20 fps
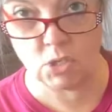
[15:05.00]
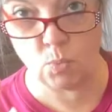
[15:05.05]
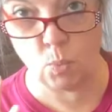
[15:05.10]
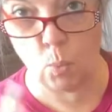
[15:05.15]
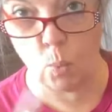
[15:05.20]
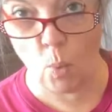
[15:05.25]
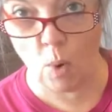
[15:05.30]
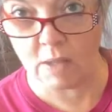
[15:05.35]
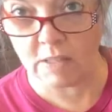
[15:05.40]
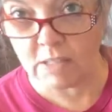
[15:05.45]

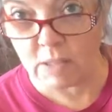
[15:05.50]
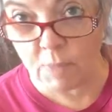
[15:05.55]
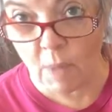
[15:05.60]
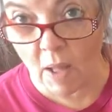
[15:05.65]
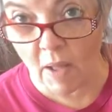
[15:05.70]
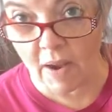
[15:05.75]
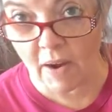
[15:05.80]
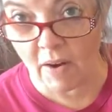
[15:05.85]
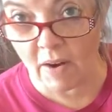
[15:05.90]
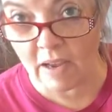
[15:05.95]
one small
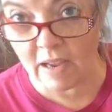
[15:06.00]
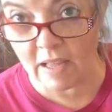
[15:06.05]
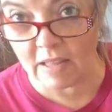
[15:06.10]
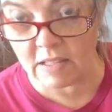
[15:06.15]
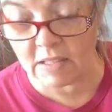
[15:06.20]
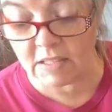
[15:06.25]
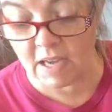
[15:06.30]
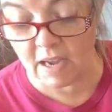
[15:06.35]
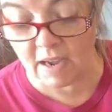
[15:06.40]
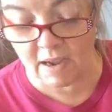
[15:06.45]
area at the
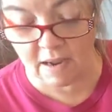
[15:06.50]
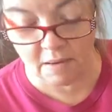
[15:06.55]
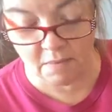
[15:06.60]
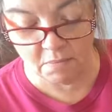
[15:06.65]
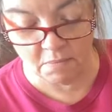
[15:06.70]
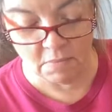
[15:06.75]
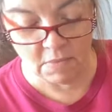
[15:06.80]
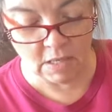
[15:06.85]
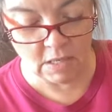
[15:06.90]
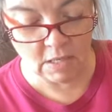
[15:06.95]
time.
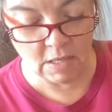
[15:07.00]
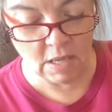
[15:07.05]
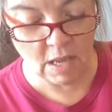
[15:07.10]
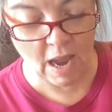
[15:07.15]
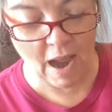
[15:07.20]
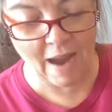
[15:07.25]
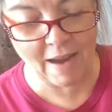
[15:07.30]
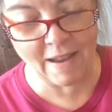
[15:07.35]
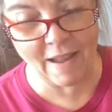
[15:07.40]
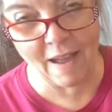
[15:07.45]

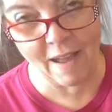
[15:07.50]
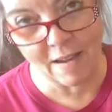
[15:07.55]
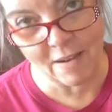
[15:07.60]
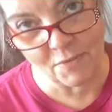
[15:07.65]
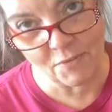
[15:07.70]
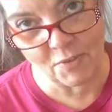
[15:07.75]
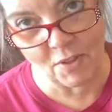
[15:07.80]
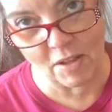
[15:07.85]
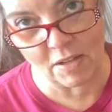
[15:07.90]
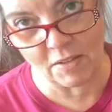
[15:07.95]
I kind of
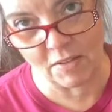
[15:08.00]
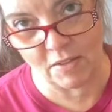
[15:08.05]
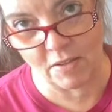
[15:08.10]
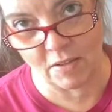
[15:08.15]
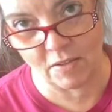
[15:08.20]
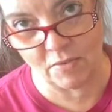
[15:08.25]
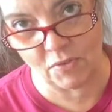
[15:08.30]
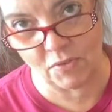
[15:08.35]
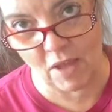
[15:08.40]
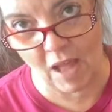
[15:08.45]
follow the
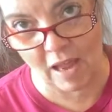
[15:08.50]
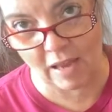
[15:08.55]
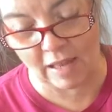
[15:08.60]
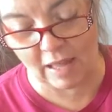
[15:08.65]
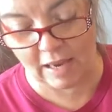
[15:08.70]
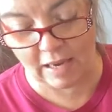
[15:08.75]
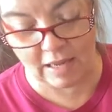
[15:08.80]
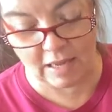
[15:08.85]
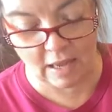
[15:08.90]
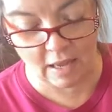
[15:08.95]
Fly
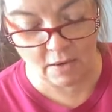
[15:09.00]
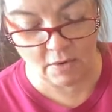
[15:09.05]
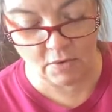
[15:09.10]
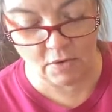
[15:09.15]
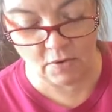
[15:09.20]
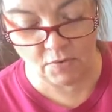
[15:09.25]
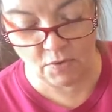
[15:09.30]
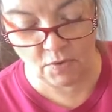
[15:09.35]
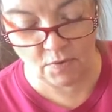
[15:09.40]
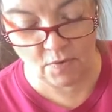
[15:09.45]
Lady. I don't know
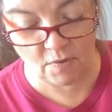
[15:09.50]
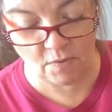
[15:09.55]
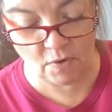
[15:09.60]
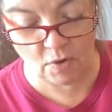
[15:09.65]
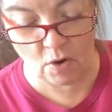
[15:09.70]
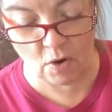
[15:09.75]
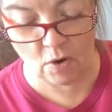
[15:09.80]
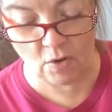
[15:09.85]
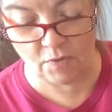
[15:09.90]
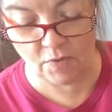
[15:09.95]
if you've ever
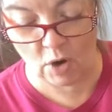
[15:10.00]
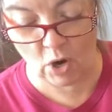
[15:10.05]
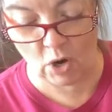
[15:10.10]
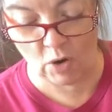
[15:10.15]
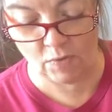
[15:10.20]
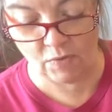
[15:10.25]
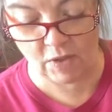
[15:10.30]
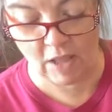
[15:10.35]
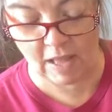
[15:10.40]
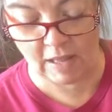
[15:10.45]
heard of her,
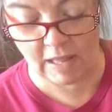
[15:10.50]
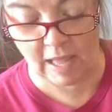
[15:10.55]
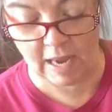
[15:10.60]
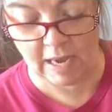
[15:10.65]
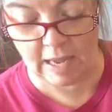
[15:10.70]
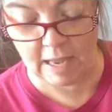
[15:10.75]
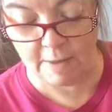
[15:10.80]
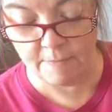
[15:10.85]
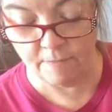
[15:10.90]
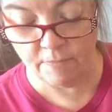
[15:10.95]
Fly
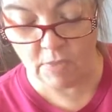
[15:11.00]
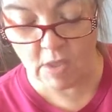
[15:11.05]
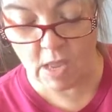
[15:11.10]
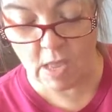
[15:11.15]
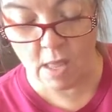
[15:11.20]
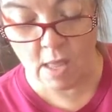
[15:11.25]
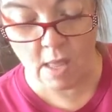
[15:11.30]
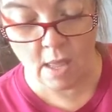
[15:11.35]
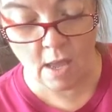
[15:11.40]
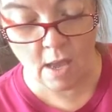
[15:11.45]
Lady.
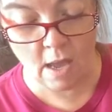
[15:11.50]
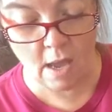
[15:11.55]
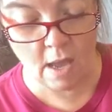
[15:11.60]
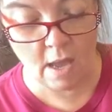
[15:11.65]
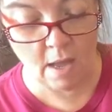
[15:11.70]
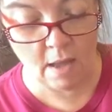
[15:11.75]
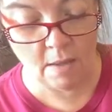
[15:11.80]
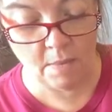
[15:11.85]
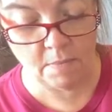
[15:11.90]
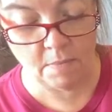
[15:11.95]

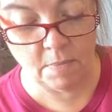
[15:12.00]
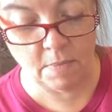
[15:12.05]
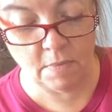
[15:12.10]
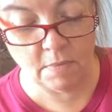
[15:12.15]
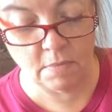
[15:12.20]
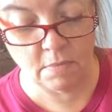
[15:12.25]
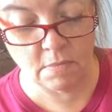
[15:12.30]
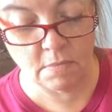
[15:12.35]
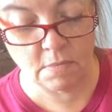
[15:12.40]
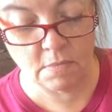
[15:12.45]

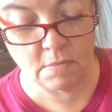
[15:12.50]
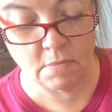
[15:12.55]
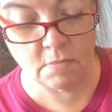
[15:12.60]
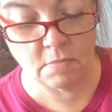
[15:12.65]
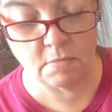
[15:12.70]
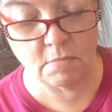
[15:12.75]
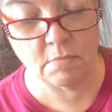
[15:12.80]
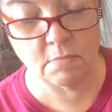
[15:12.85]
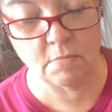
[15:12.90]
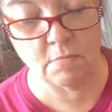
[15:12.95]

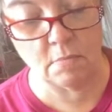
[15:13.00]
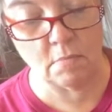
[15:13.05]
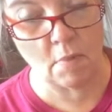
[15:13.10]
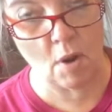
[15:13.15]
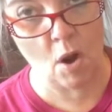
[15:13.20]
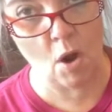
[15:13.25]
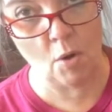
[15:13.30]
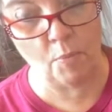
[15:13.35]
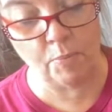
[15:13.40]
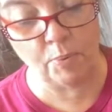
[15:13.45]

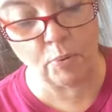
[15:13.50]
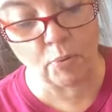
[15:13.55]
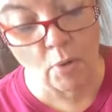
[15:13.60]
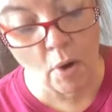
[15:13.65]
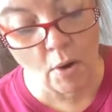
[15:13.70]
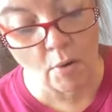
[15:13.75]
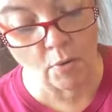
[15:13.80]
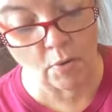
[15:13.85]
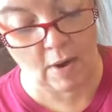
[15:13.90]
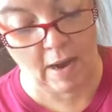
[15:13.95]
Her
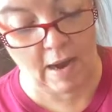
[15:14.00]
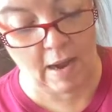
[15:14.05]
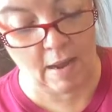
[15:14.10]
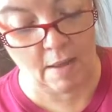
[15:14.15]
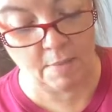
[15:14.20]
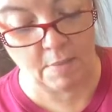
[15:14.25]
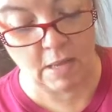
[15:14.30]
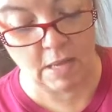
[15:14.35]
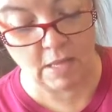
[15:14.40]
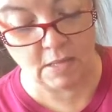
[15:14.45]
program
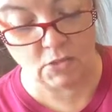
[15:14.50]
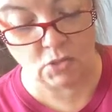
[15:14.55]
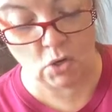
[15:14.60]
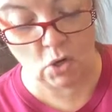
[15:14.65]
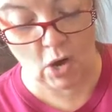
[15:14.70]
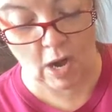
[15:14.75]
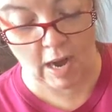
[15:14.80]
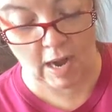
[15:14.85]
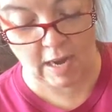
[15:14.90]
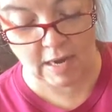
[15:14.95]
is
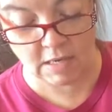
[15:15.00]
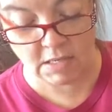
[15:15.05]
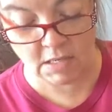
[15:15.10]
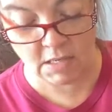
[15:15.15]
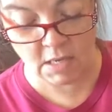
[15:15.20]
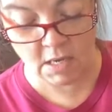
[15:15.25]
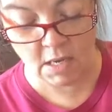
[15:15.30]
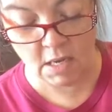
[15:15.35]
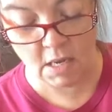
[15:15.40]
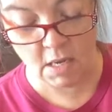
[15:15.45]
great.
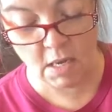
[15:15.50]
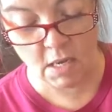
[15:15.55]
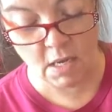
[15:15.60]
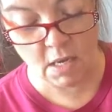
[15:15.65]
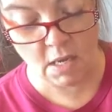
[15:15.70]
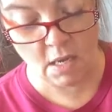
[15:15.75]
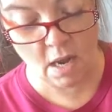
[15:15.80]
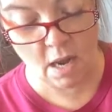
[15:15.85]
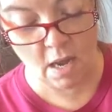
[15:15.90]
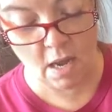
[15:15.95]

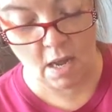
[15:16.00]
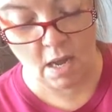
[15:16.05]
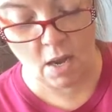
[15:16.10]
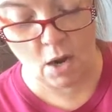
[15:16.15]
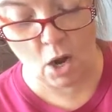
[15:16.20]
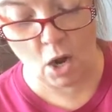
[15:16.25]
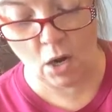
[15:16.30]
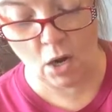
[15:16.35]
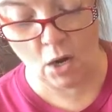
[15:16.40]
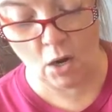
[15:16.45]

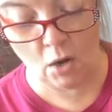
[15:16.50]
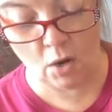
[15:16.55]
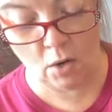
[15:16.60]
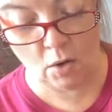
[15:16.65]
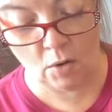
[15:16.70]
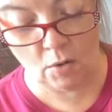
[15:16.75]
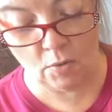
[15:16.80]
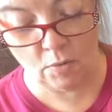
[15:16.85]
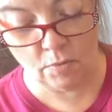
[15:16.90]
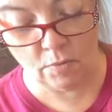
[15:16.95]

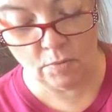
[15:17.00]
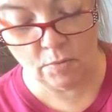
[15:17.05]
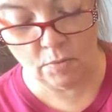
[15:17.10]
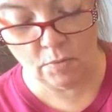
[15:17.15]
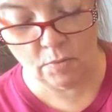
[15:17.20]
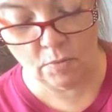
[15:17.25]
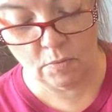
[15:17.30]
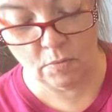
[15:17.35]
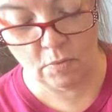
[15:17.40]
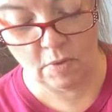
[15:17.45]

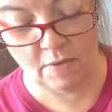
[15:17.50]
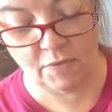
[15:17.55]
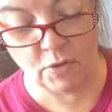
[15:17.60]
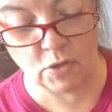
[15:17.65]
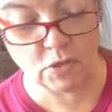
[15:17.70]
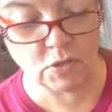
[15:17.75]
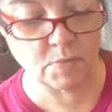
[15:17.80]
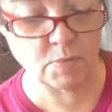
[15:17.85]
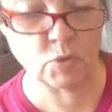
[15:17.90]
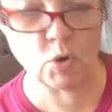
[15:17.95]
If you
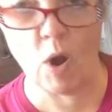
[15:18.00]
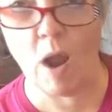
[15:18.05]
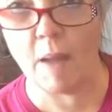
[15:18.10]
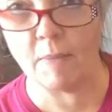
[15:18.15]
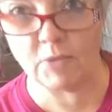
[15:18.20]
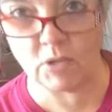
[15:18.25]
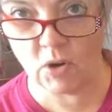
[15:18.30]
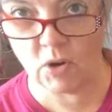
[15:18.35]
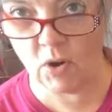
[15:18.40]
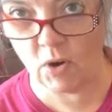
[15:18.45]
subscribe
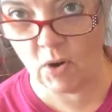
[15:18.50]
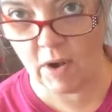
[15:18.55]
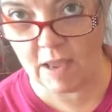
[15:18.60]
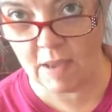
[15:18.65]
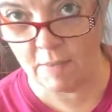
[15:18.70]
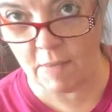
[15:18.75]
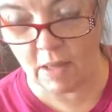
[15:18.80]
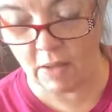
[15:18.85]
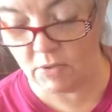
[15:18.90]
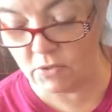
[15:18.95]
to her
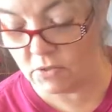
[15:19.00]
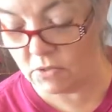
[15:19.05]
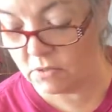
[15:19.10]
emails,